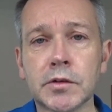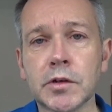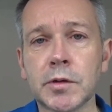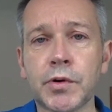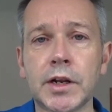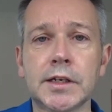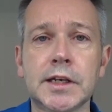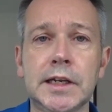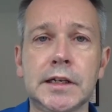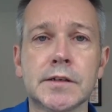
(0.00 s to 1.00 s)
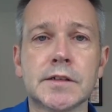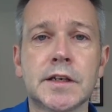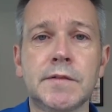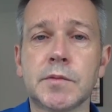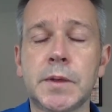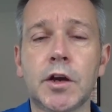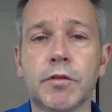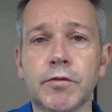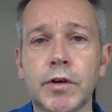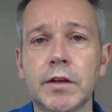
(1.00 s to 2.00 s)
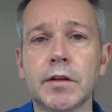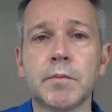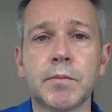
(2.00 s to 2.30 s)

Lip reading: Aprilia dealers seem to be offering